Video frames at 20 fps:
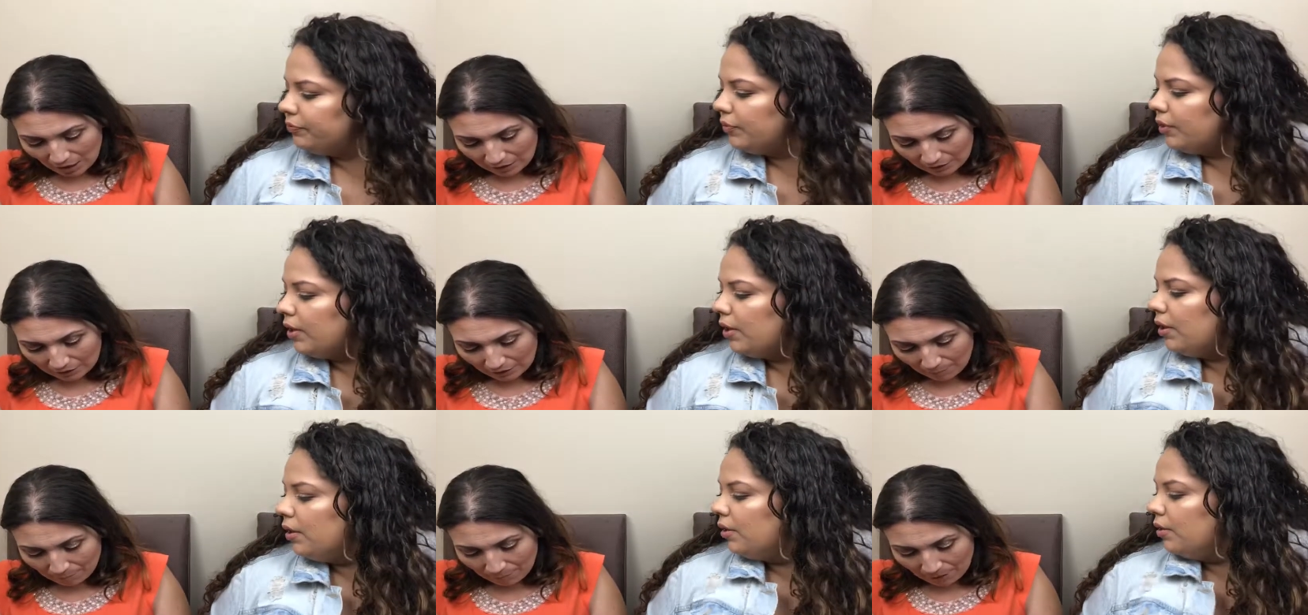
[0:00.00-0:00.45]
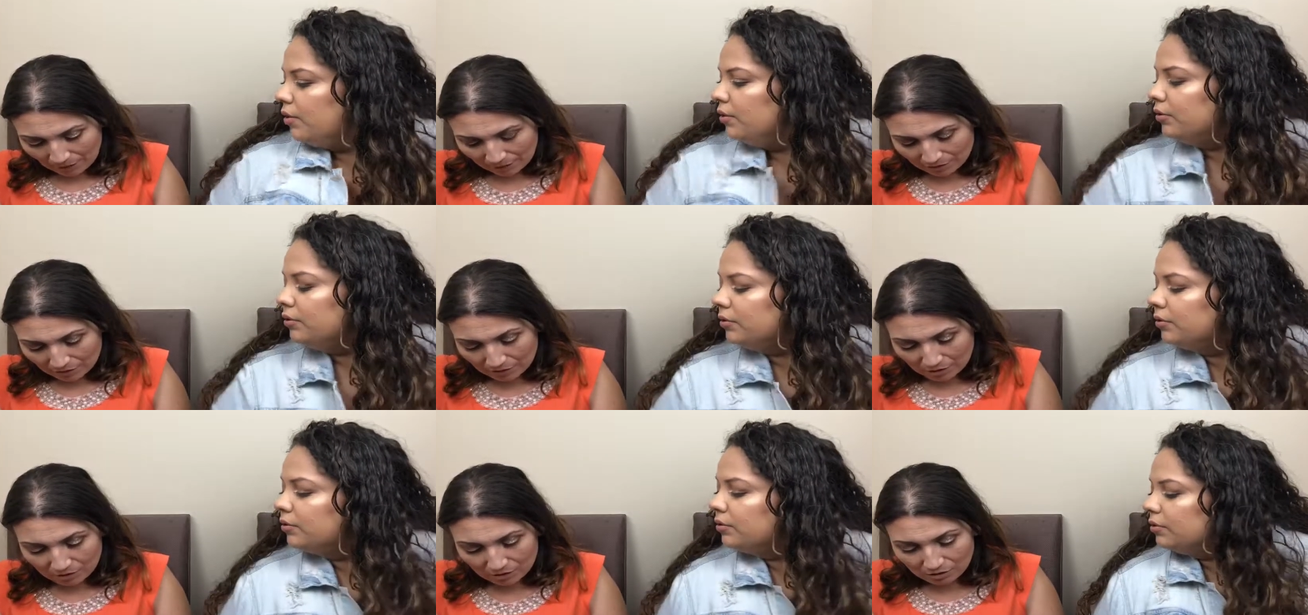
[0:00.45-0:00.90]
Speaker 1: I got
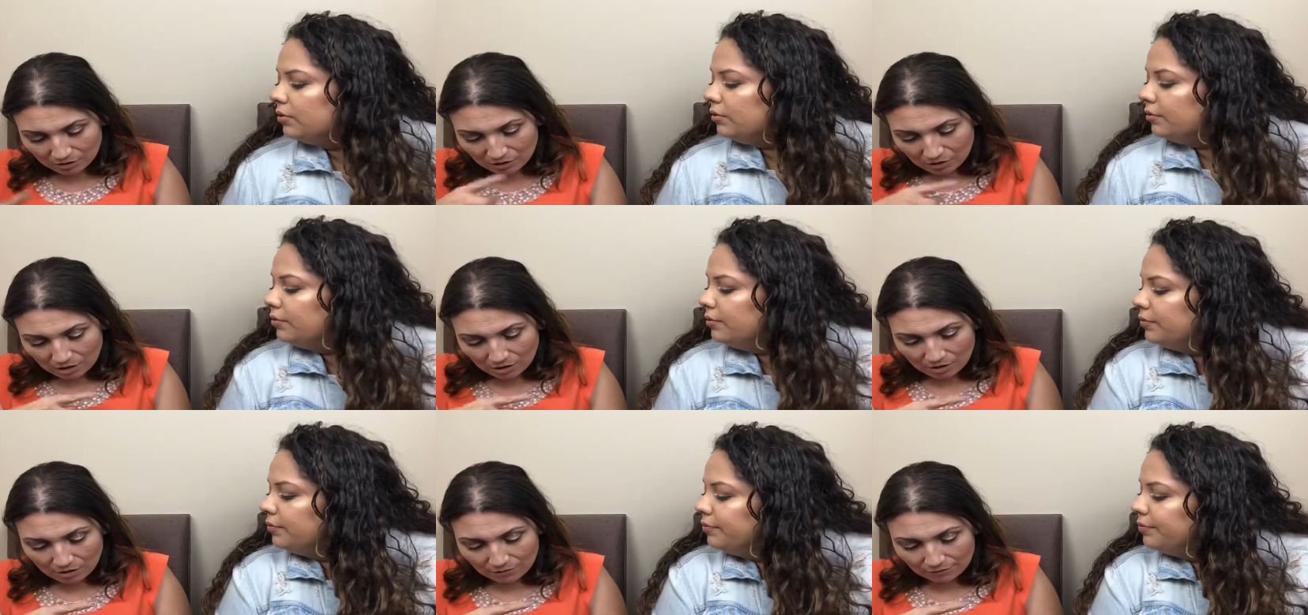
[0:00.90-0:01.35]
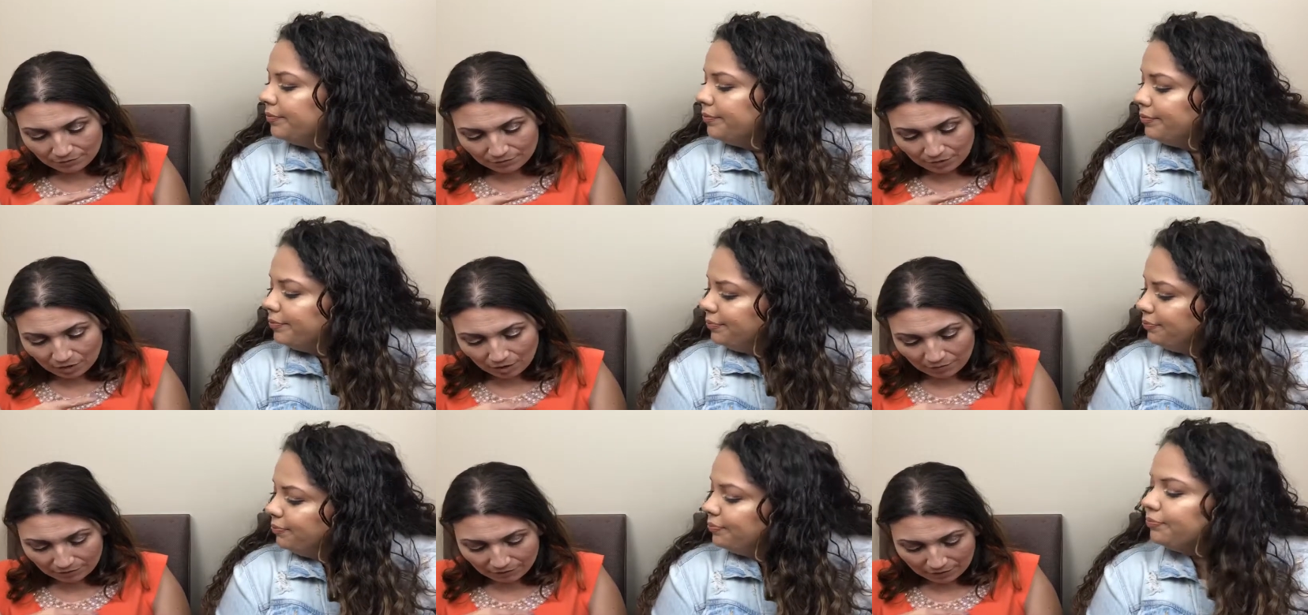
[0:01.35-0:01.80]
backseat
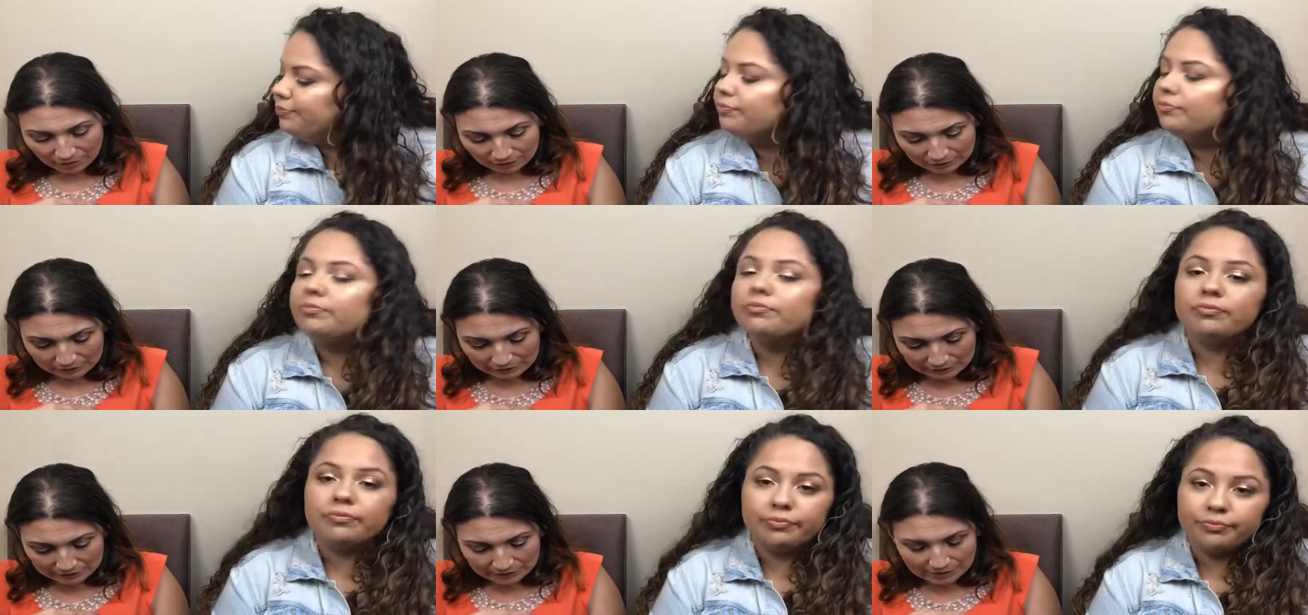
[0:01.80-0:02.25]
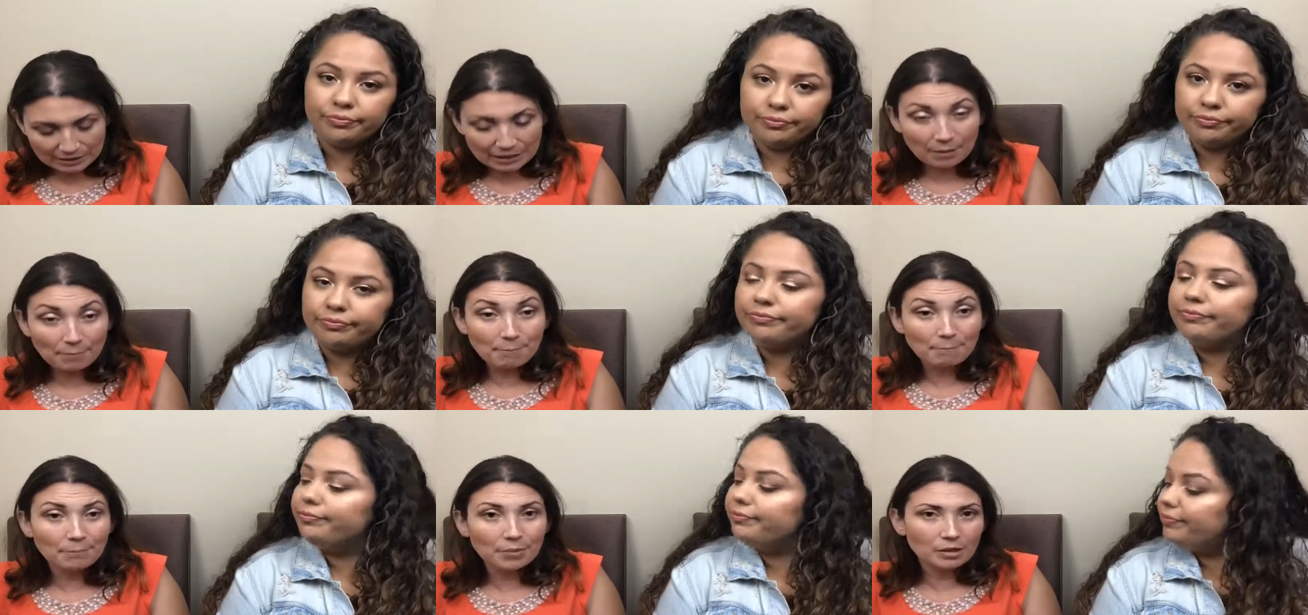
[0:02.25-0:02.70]
love, coffee and
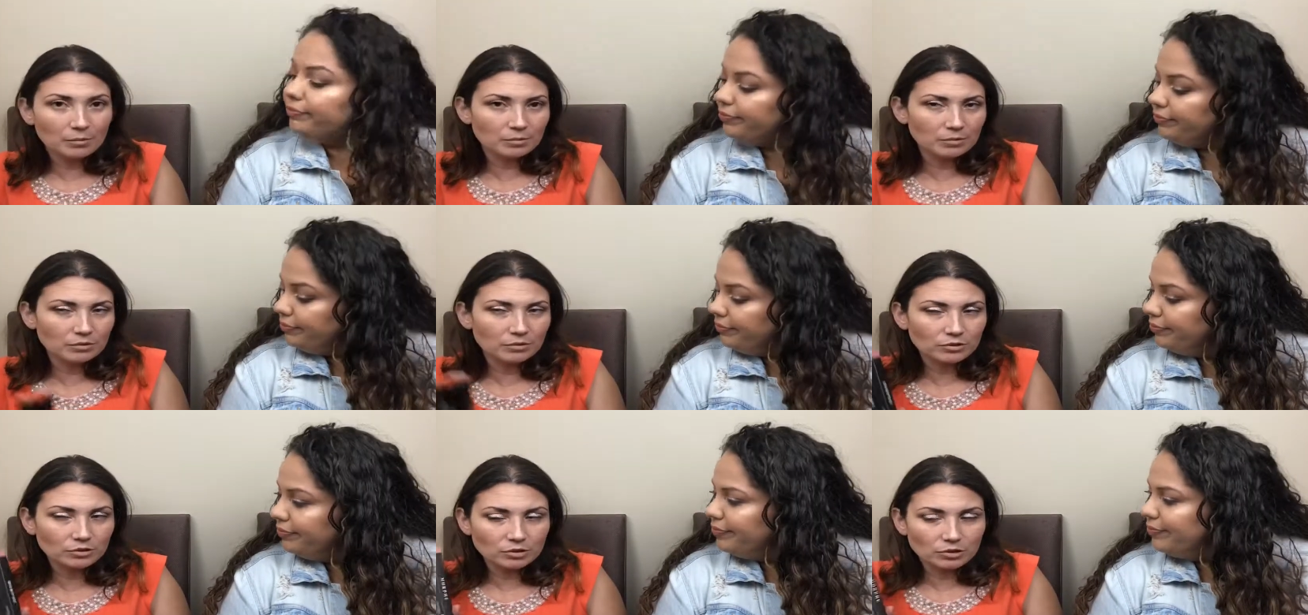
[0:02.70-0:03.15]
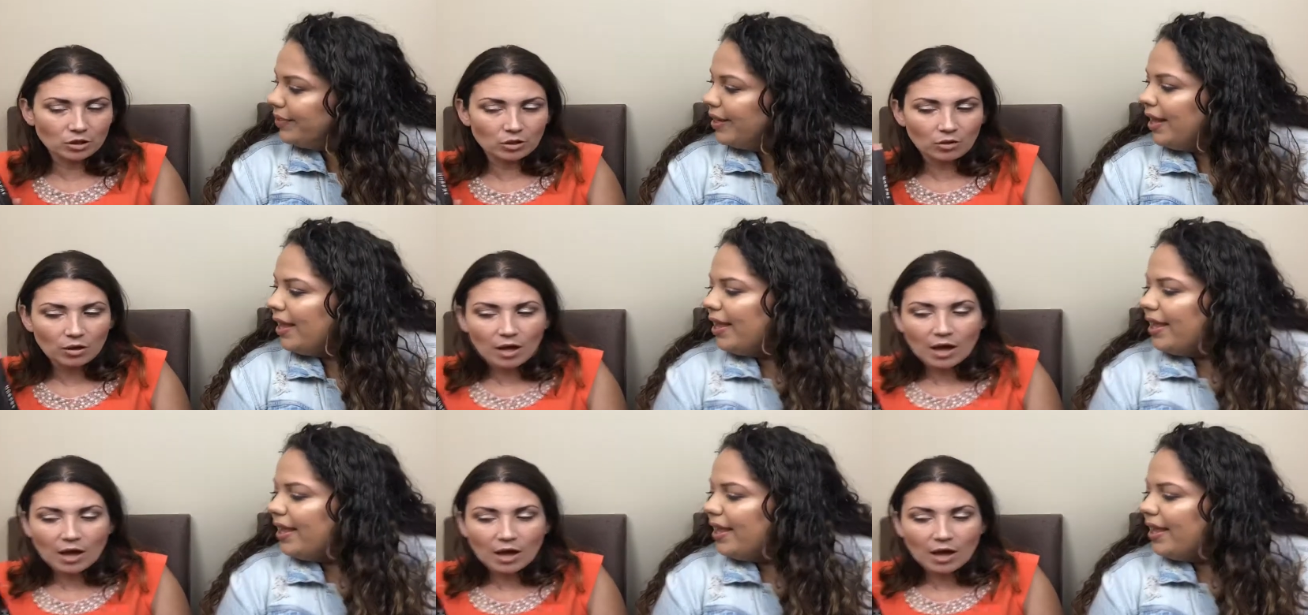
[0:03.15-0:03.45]
kissy, and bubble. So